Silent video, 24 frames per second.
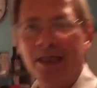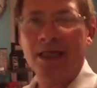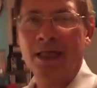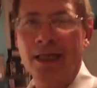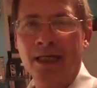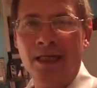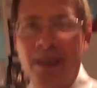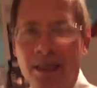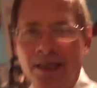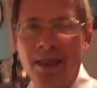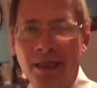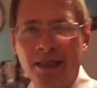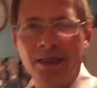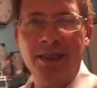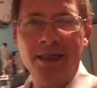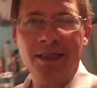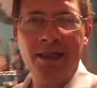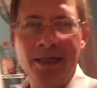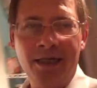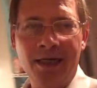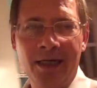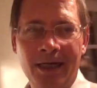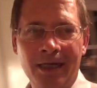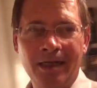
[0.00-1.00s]

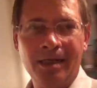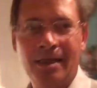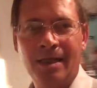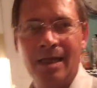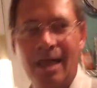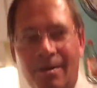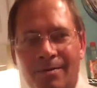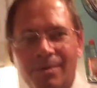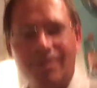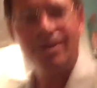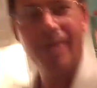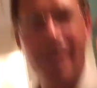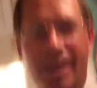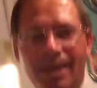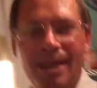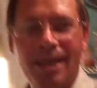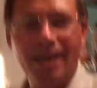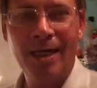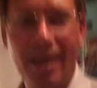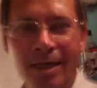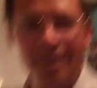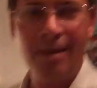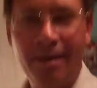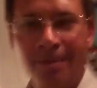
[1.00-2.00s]
And have a good
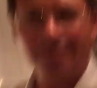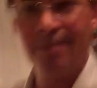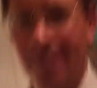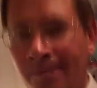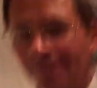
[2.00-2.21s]
day.